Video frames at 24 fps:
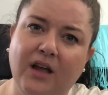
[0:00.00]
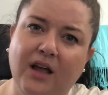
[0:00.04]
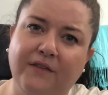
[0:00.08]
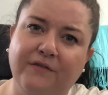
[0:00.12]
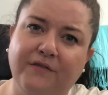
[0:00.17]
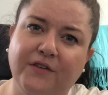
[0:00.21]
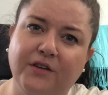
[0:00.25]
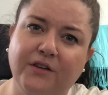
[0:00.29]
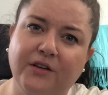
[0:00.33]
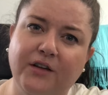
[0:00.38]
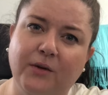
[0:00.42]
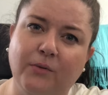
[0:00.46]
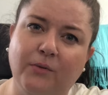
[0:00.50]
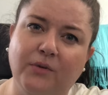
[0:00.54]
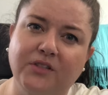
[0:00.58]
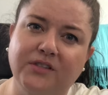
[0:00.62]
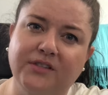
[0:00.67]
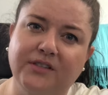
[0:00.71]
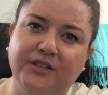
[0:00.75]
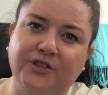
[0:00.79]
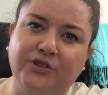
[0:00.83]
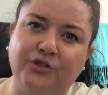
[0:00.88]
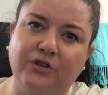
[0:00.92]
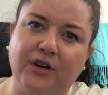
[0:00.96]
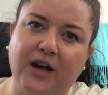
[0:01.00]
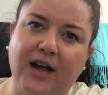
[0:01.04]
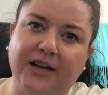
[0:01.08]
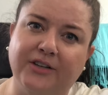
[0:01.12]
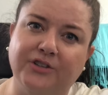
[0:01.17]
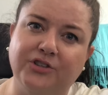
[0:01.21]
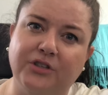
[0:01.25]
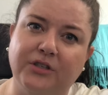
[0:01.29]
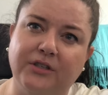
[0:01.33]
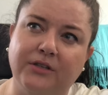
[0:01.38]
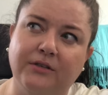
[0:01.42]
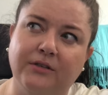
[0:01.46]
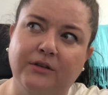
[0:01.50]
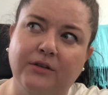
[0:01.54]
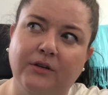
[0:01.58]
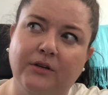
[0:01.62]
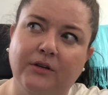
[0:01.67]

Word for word: I feel like it was an attraction.